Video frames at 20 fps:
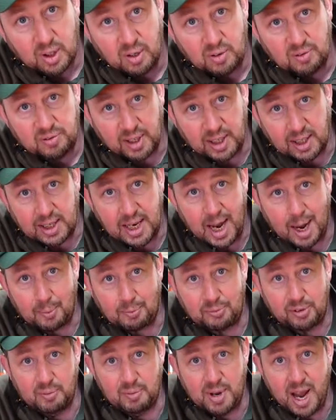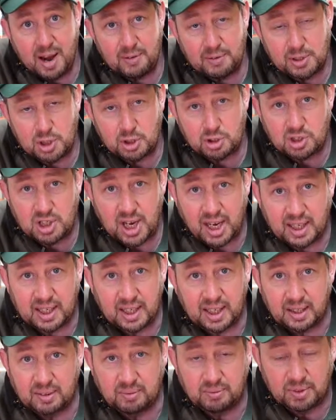filler cap from there and just check
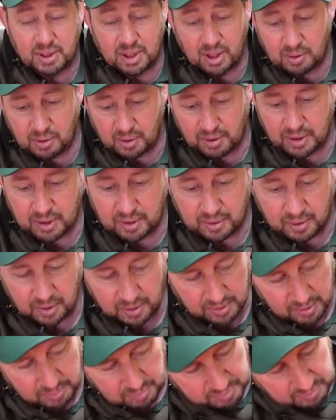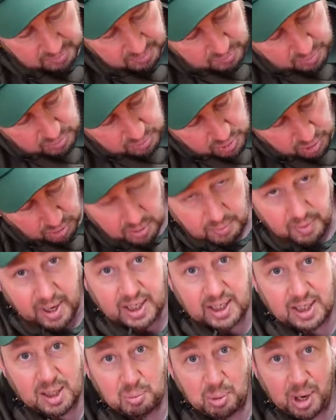it, you know, on a sort of
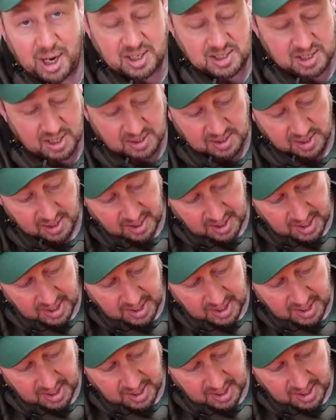regular basis.